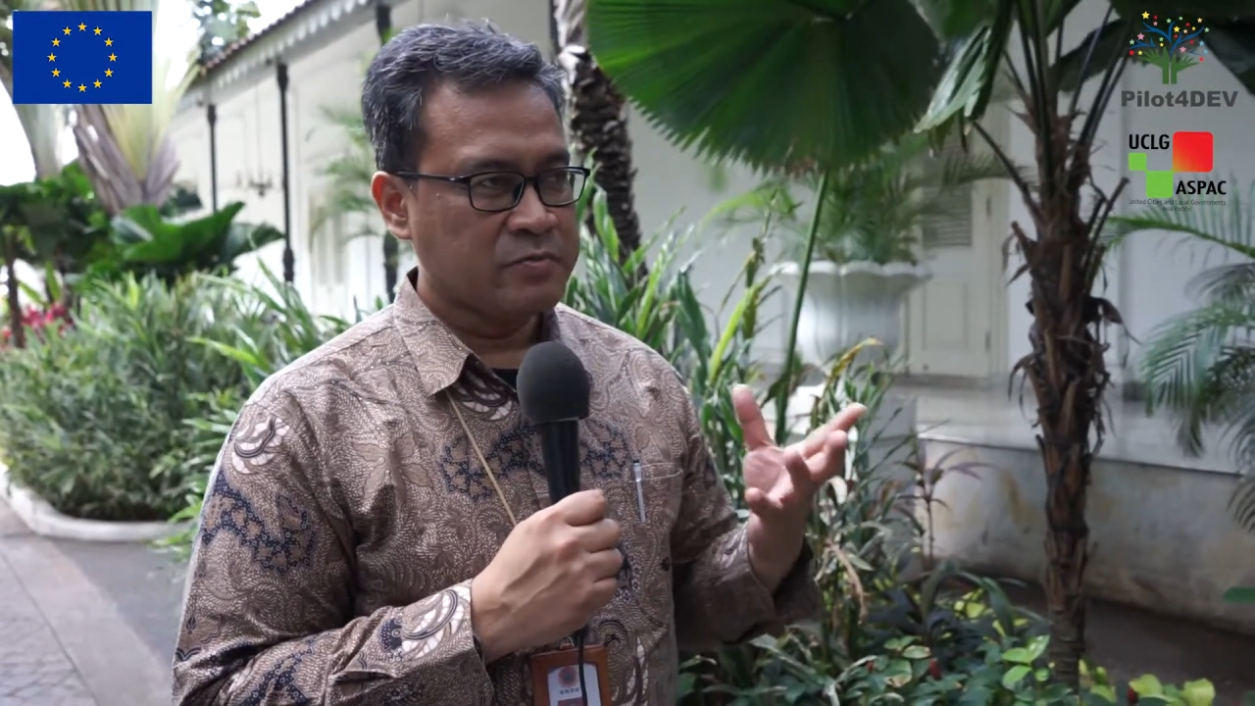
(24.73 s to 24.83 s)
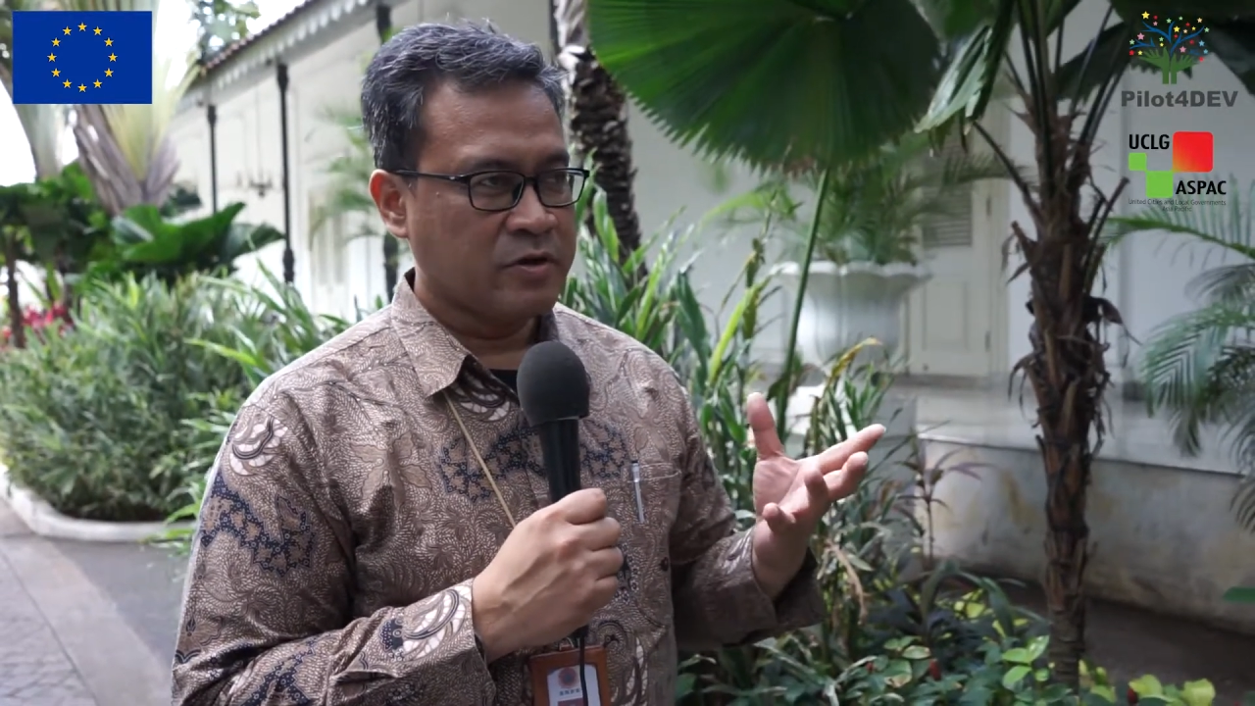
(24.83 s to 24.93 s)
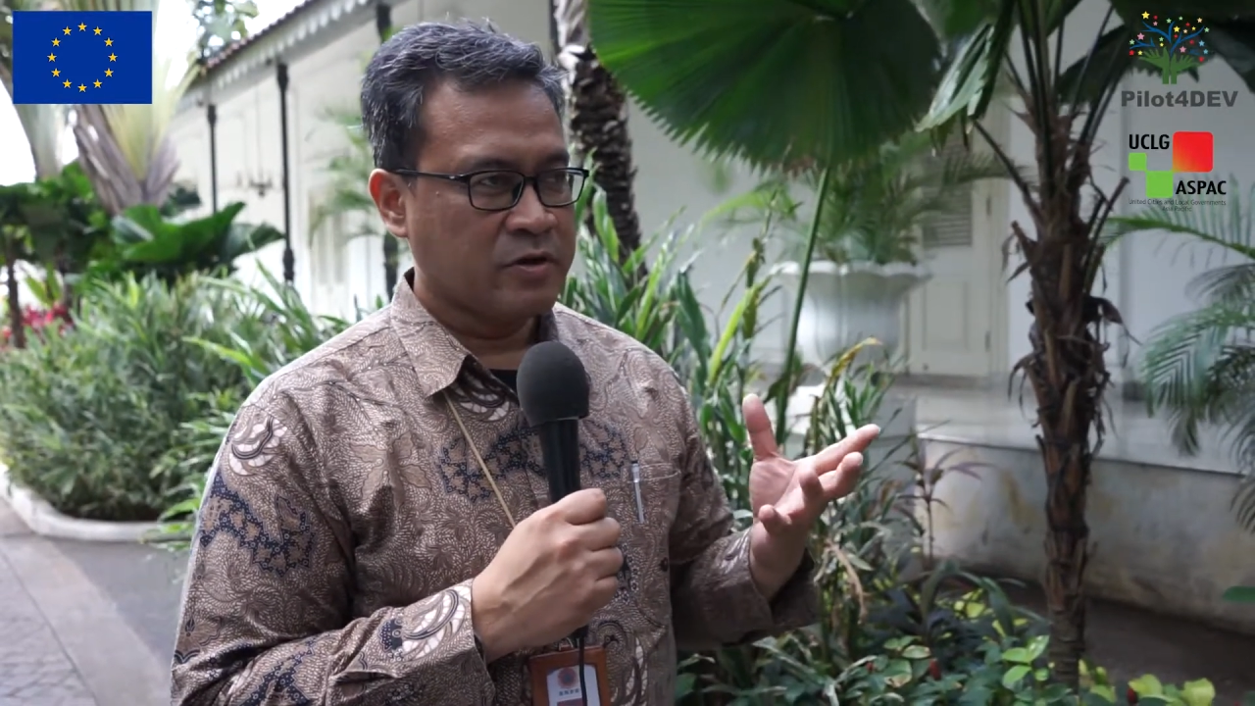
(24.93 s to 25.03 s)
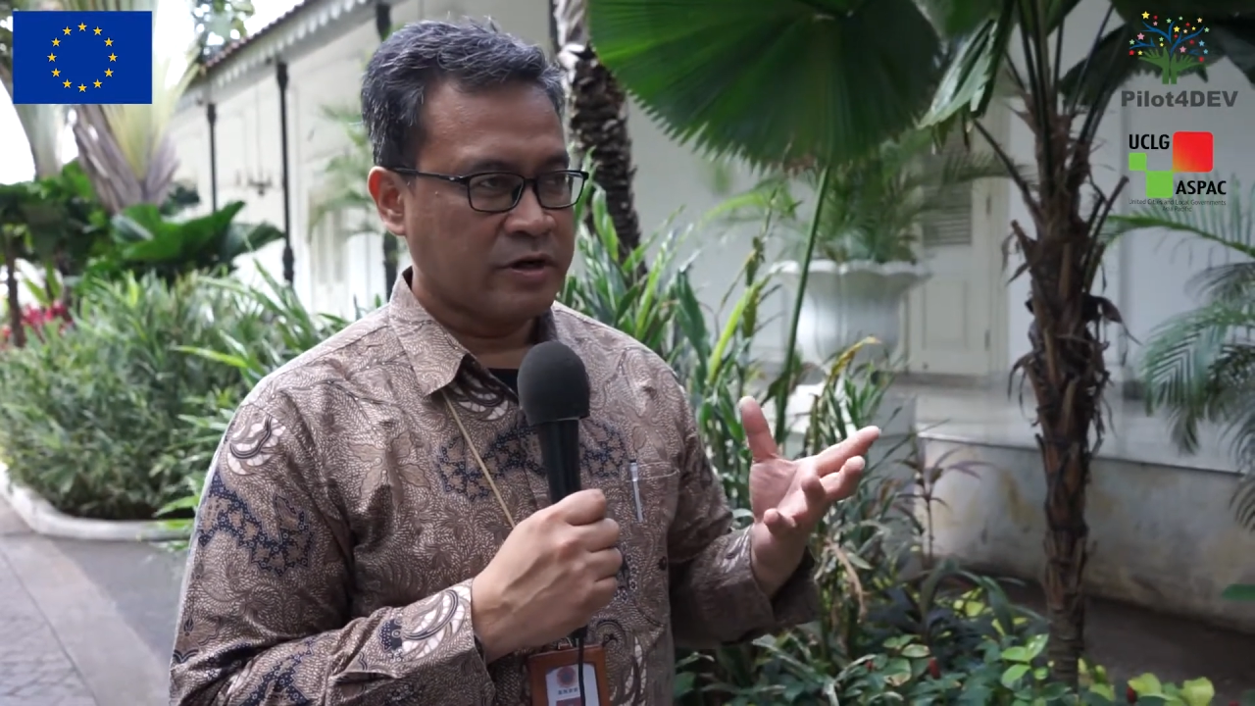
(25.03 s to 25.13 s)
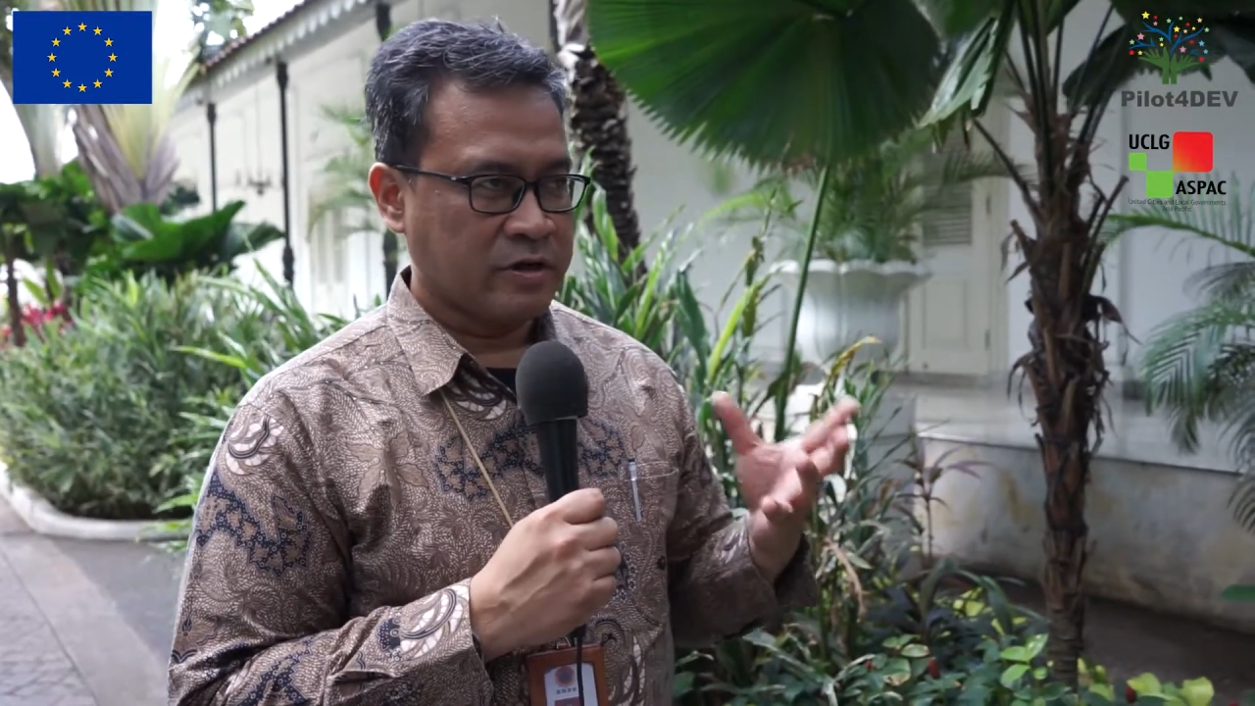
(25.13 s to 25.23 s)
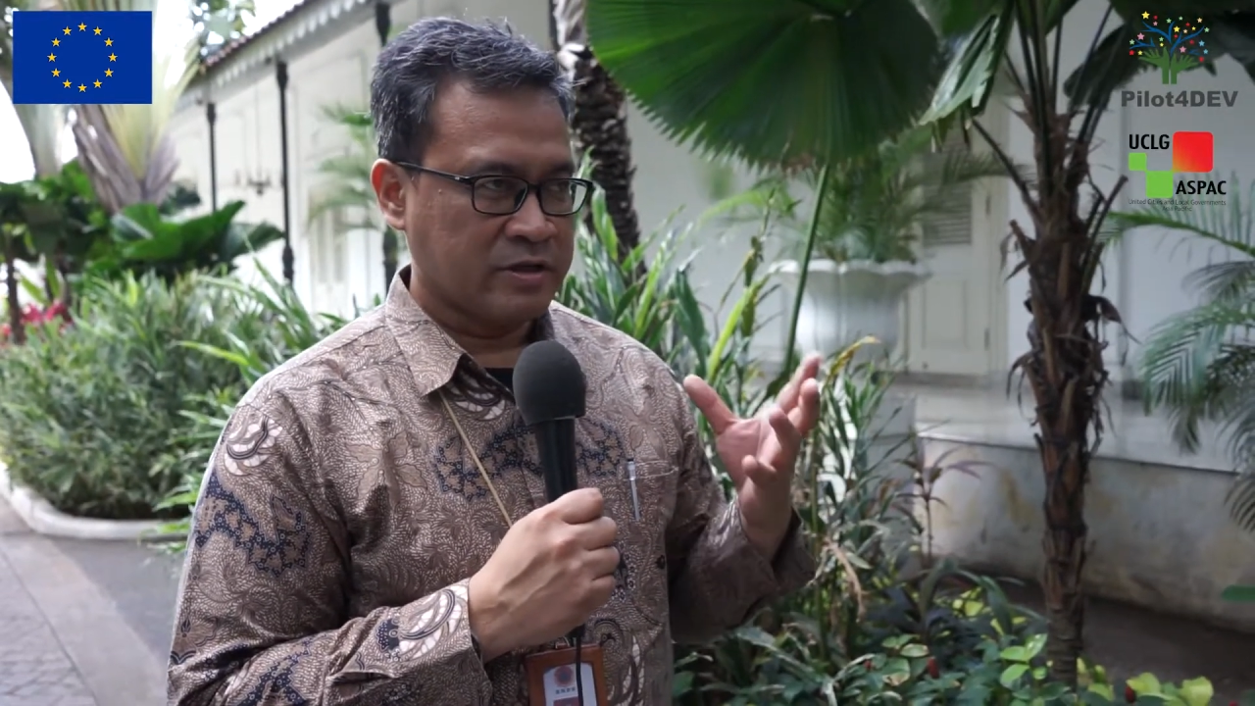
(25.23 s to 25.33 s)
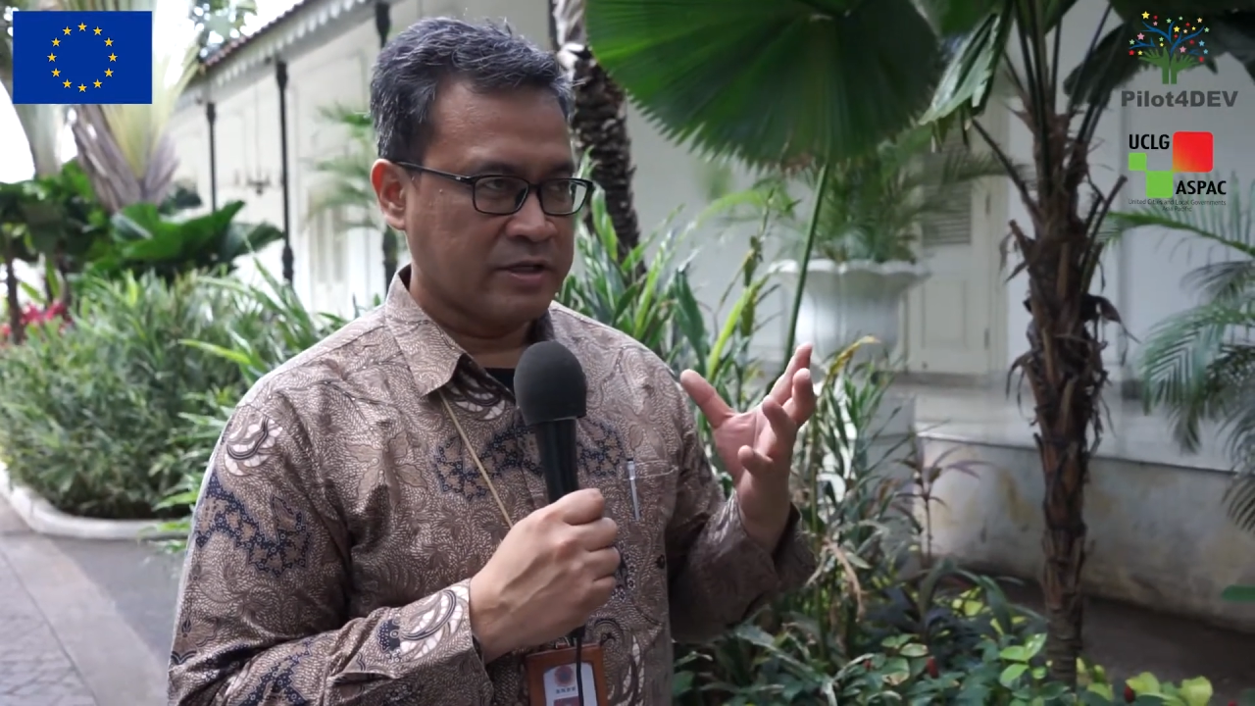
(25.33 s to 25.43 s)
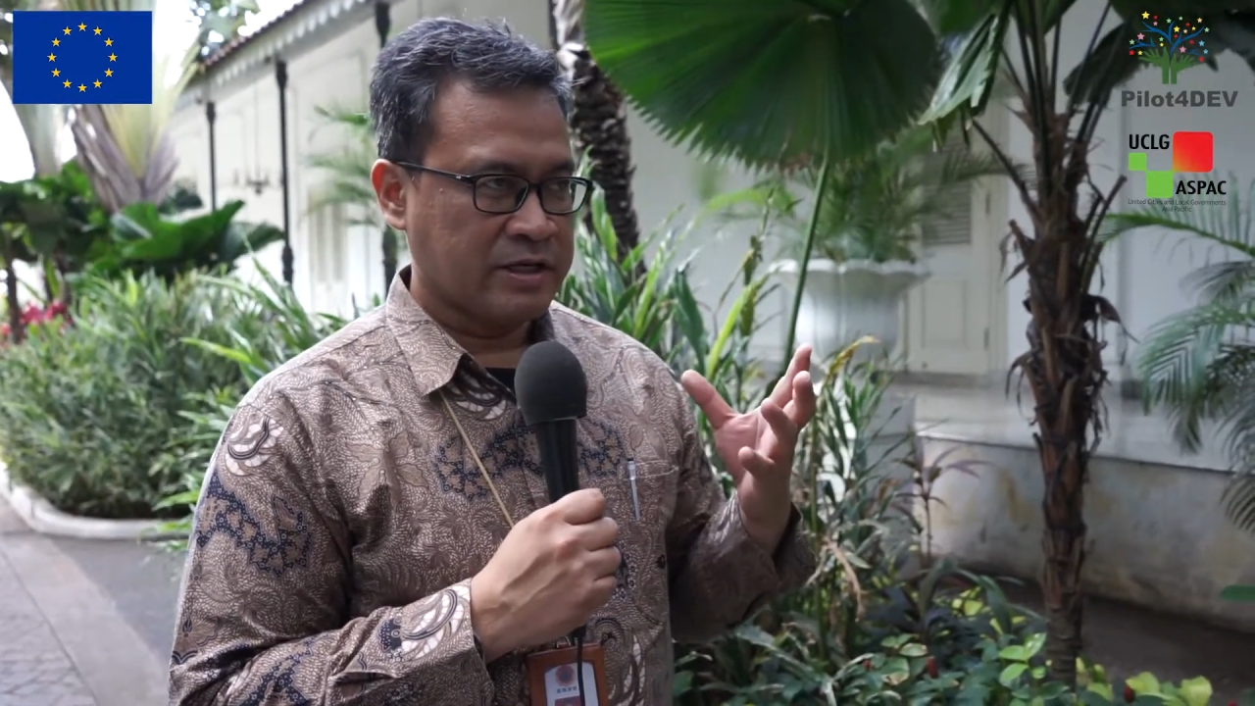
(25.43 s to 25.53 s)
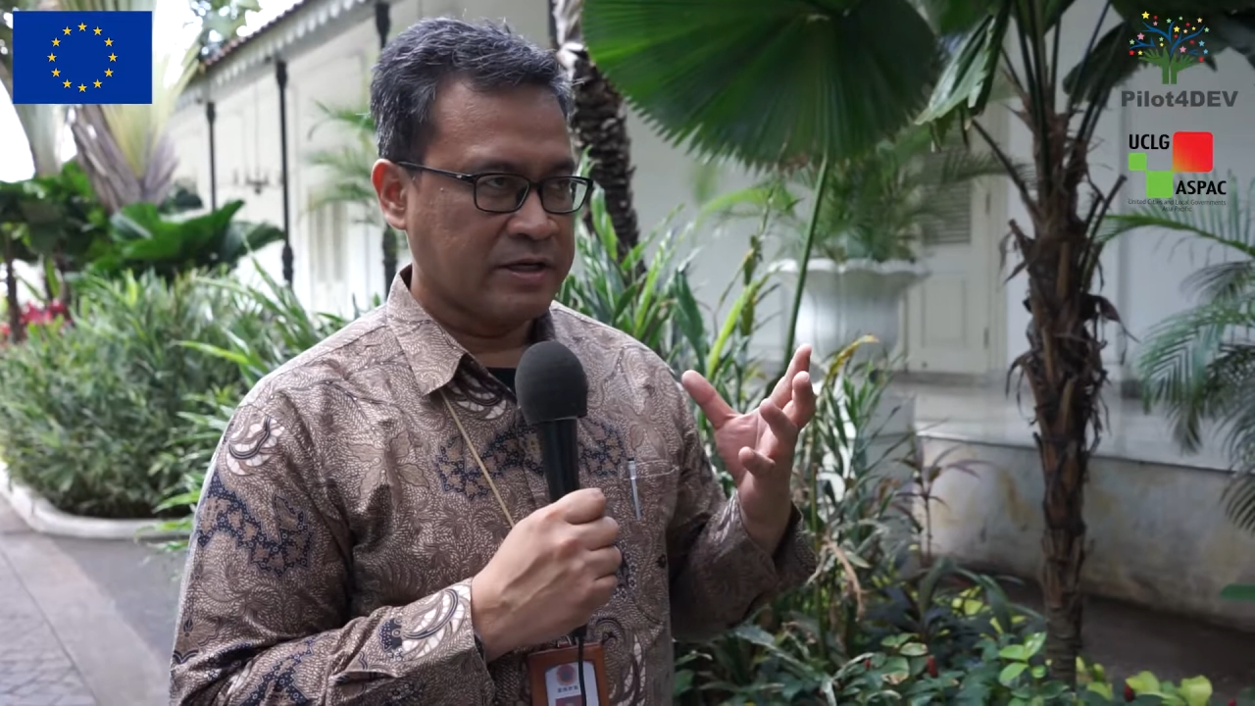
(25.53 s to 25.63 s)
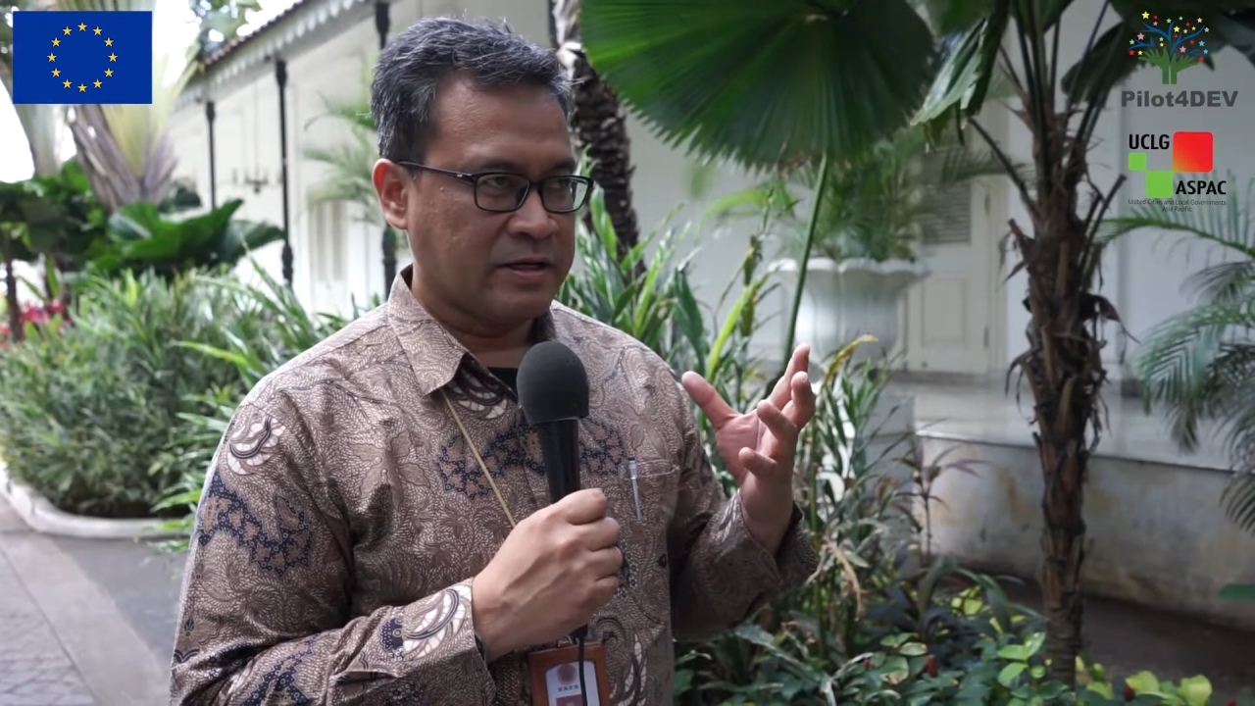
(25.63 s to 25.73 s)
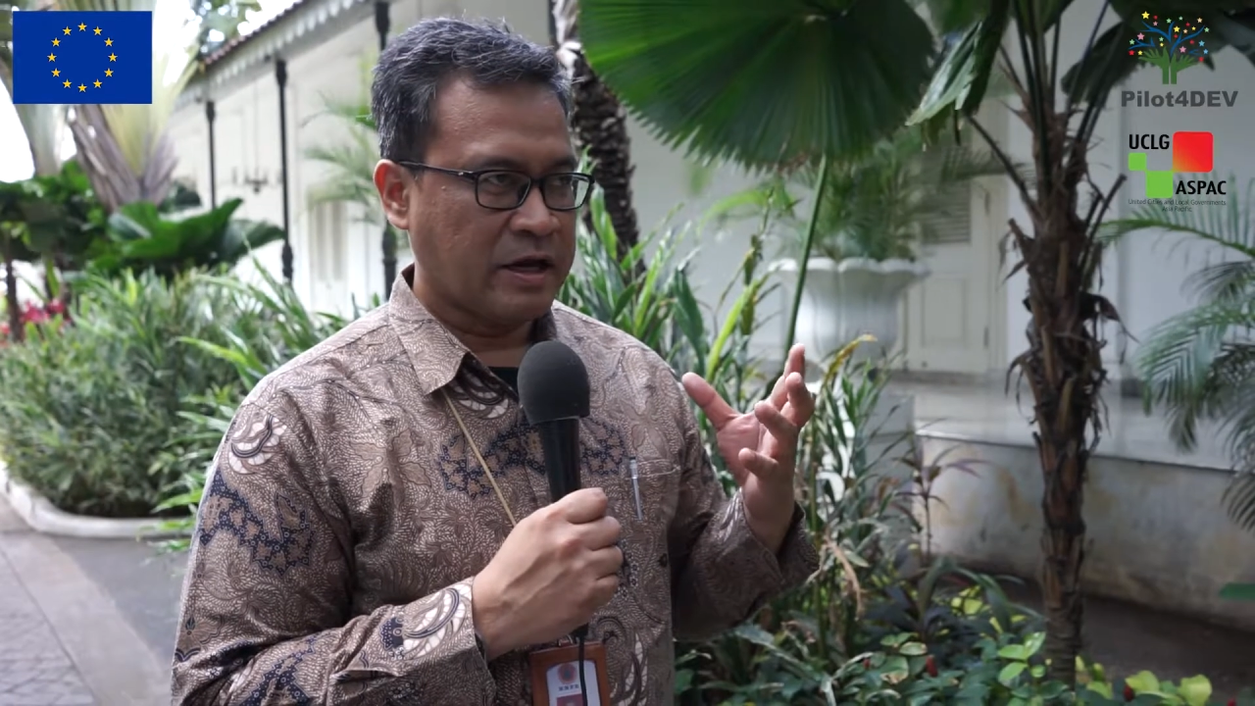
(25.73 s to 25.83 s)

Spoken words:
more on the